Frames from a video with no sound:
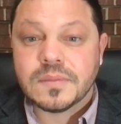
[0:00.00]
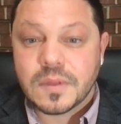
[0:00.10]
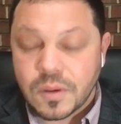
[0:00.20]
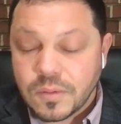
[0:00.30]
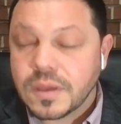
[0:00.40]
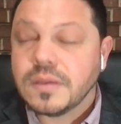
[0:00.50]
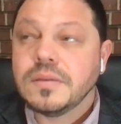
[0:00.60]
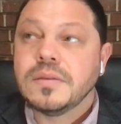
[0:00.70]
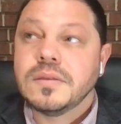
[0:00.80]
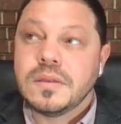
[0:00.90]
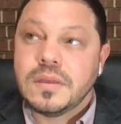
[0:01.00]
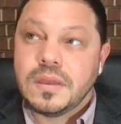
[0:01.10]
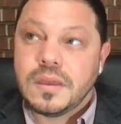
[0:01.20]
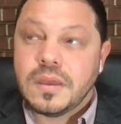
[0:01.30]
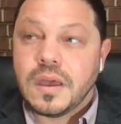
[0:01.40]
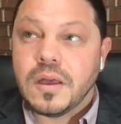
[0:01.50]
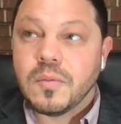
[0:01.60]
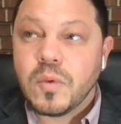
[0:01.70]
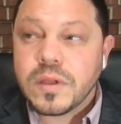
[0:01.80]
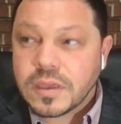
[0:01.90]
Okay.
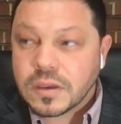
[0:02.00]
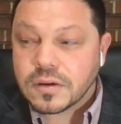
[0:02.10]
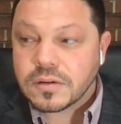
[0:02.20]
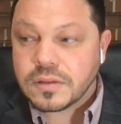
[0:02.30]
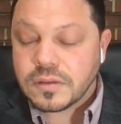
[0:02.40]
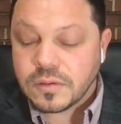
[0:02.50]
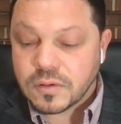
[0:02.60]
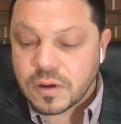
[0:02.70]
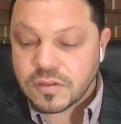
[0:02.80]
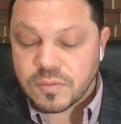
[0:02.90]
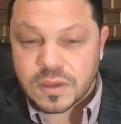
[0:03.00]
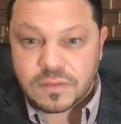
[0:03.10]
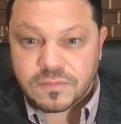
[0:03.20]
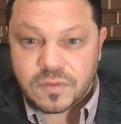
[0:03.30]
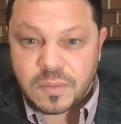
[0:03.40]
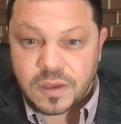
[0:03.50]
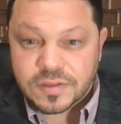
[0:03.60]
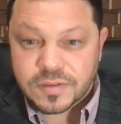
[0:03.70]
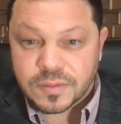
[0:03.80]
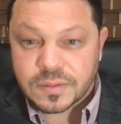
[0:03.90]
What year did you graduate from high
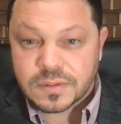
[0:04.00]
school?